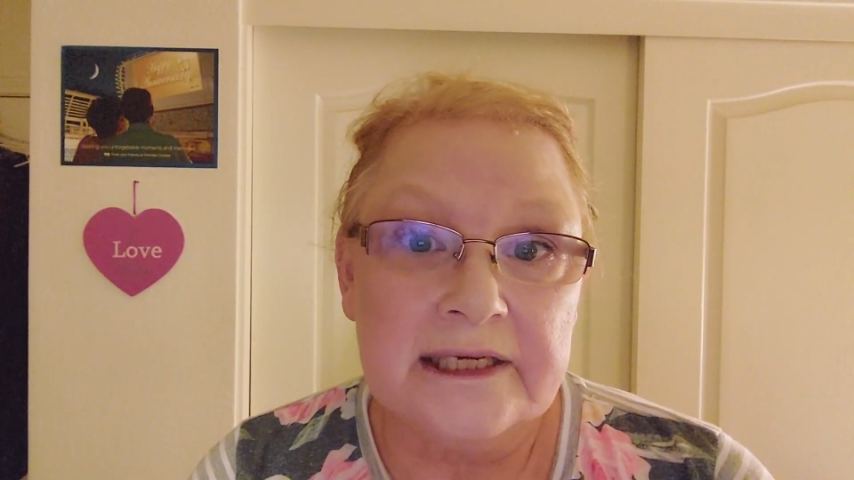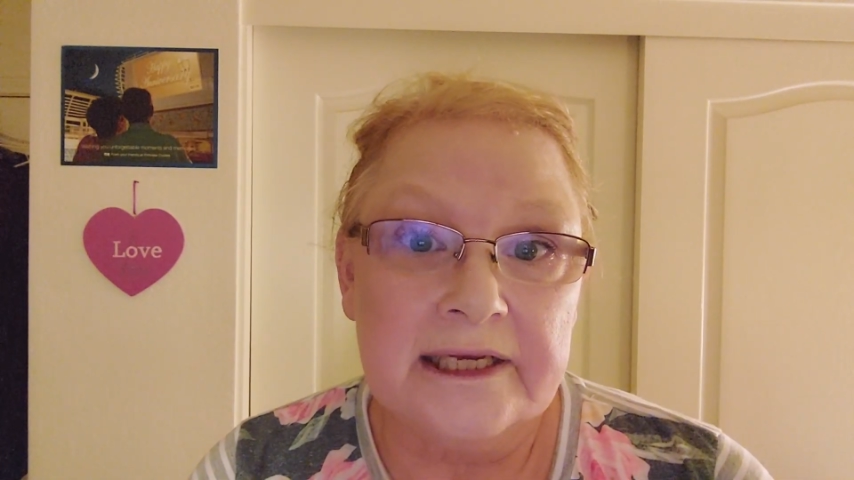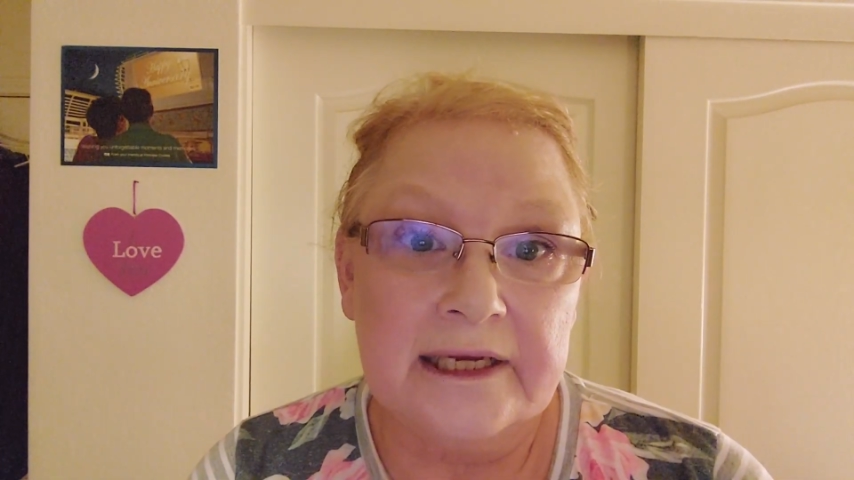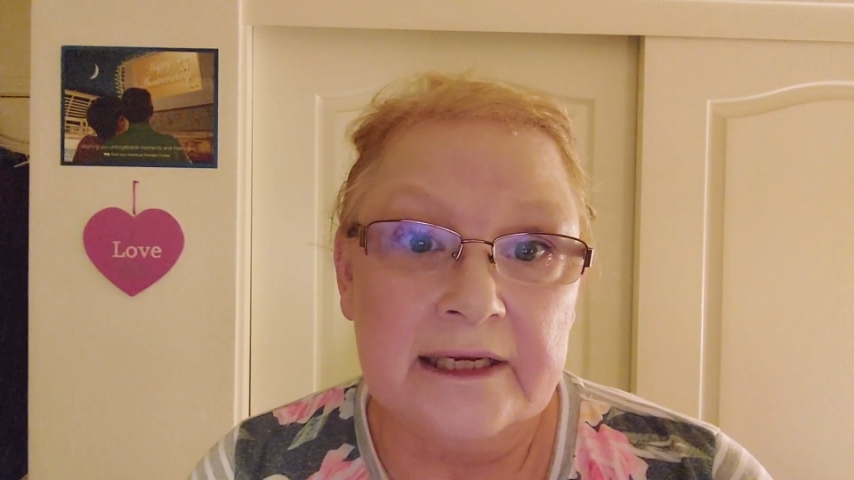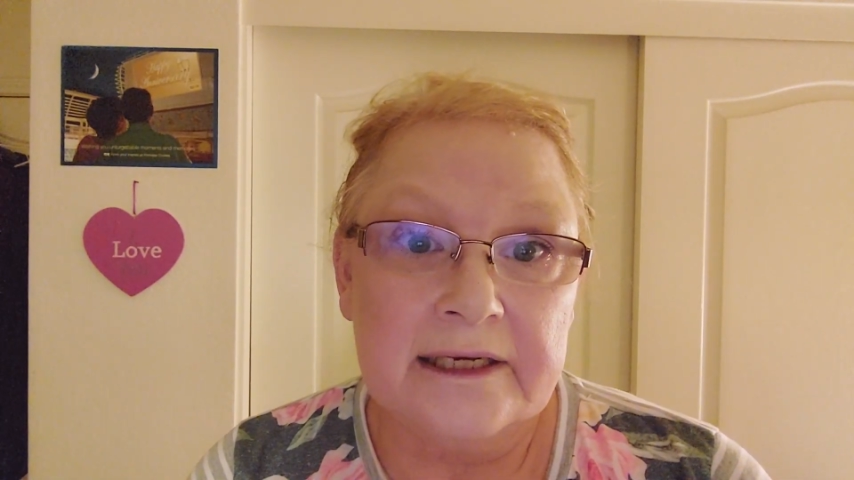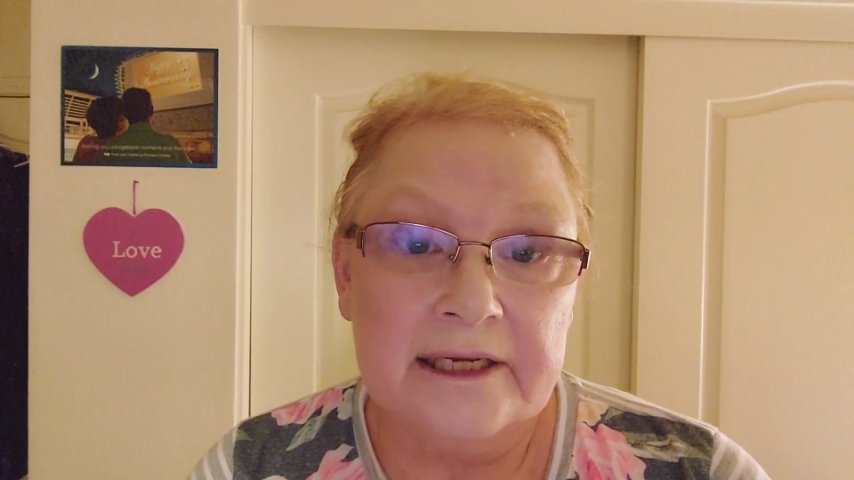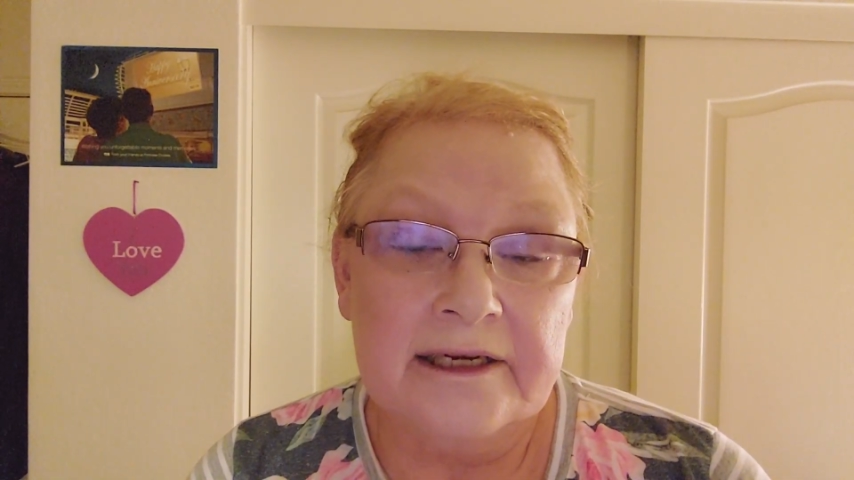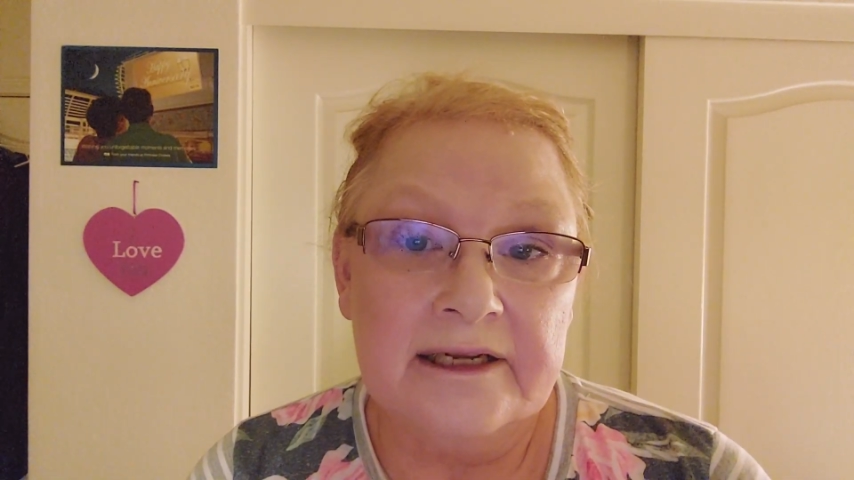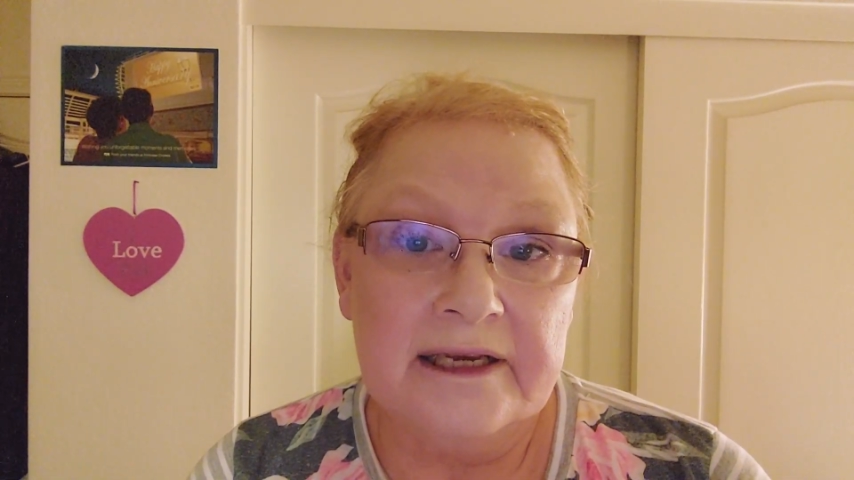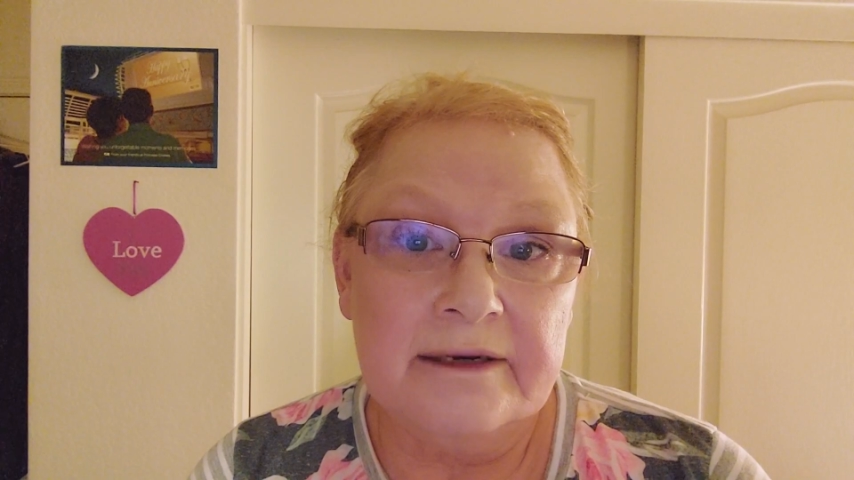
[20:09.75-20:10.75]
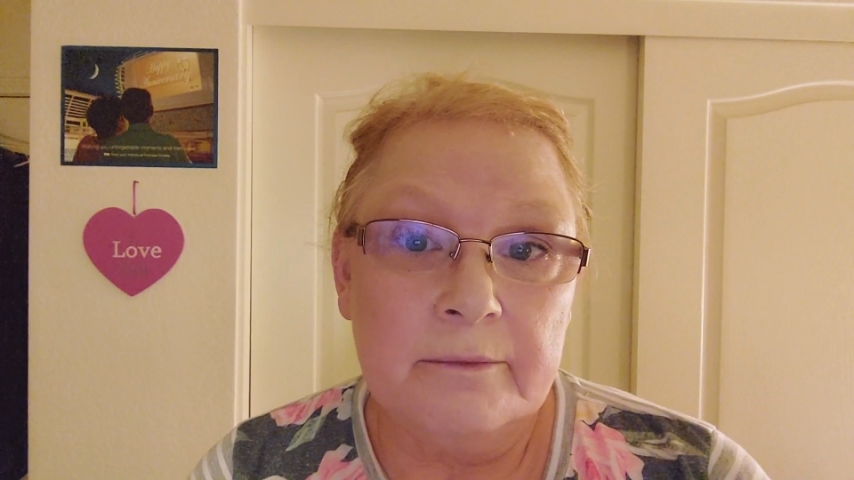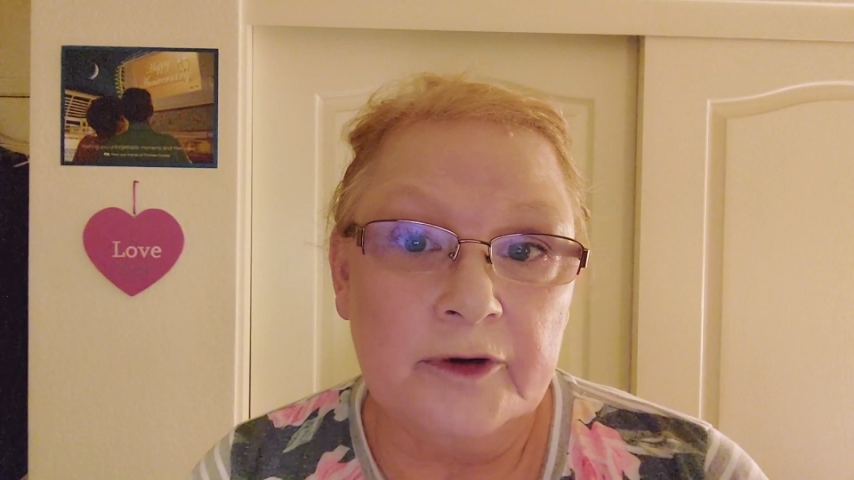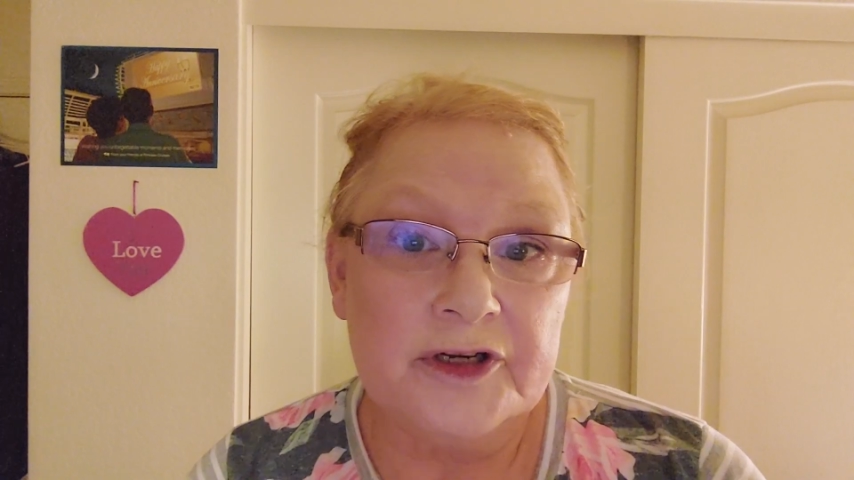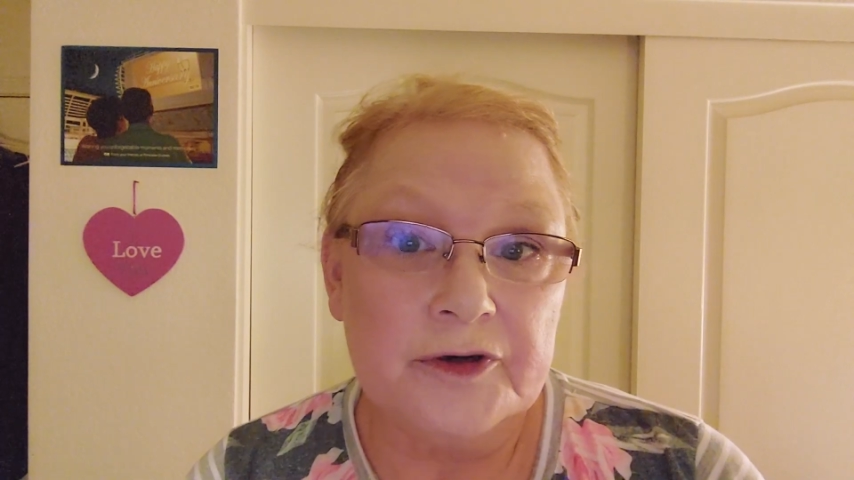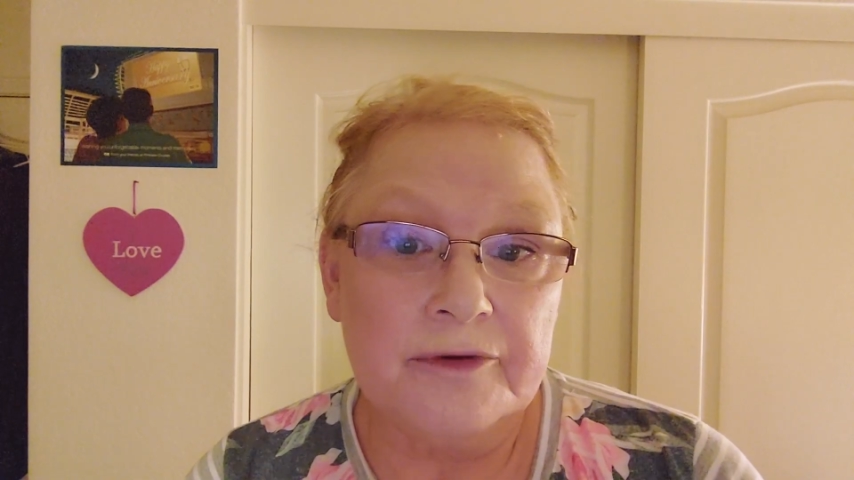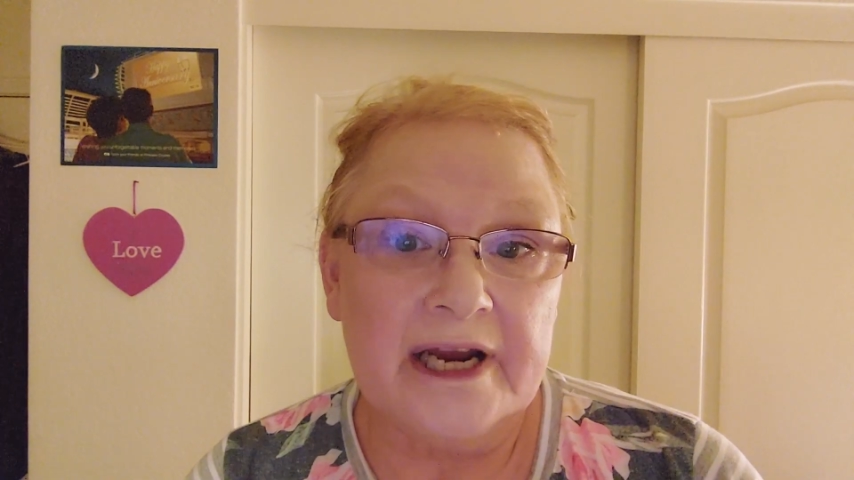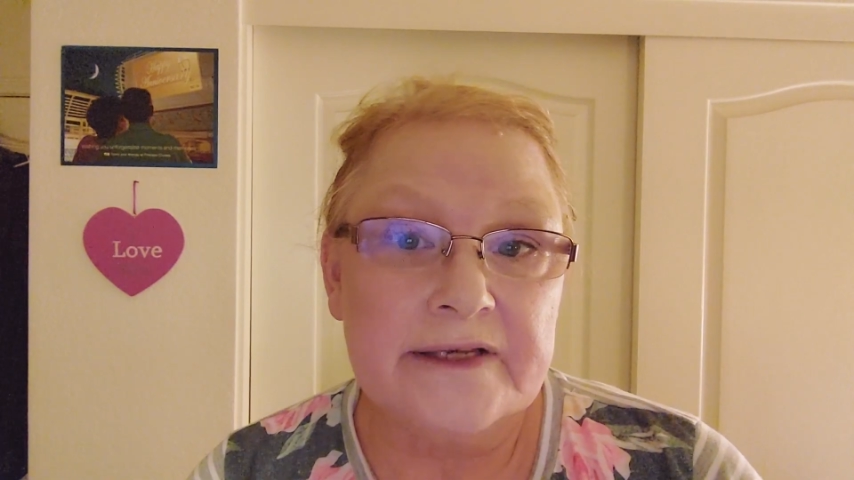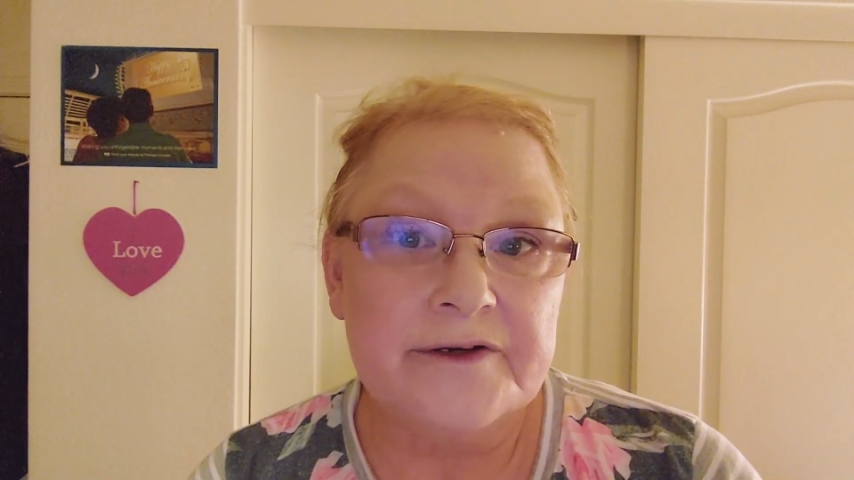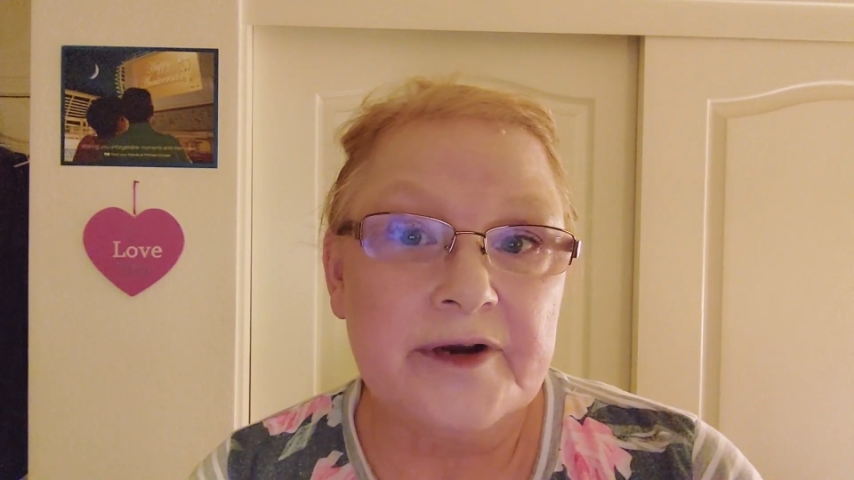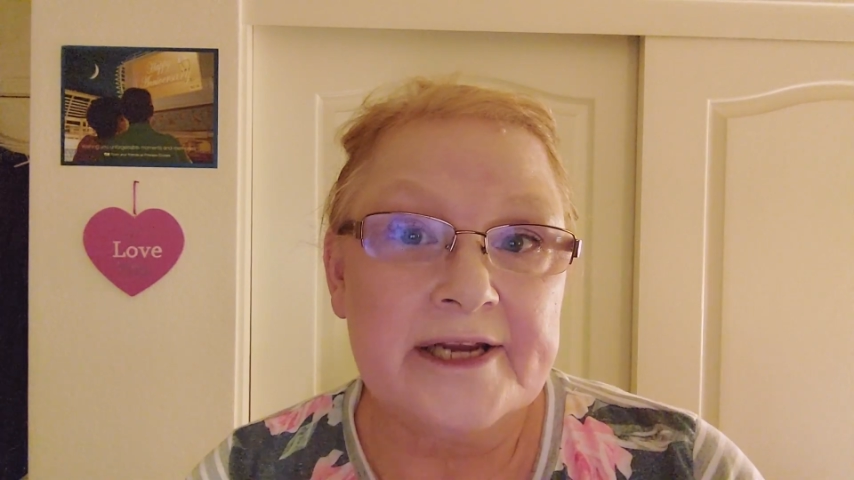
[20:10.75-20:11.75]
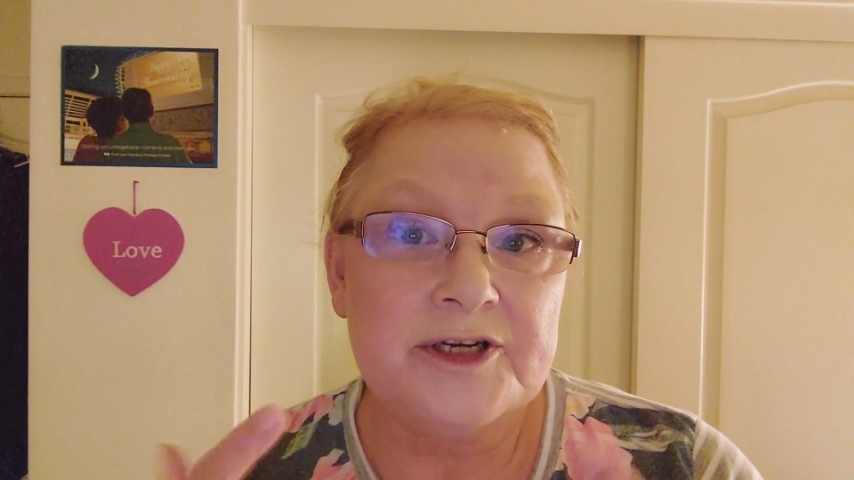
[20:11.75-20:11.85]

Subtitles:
tinted moisturizer.